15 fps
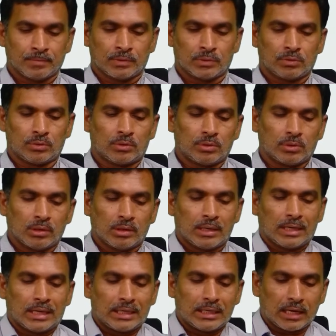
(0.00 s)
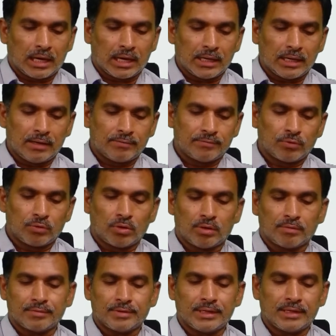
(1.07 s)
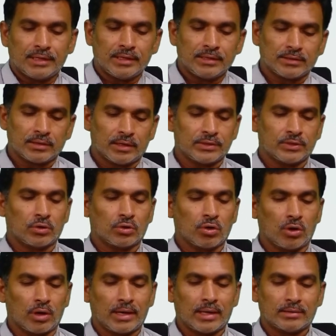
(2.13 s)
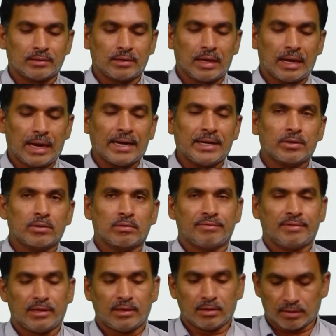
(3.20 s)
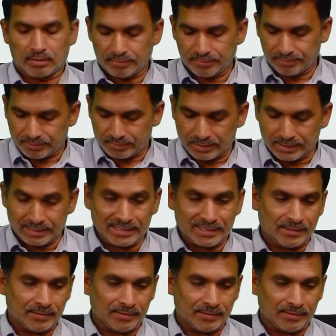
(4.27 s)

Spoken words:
So info of d is also called as a entropy of d.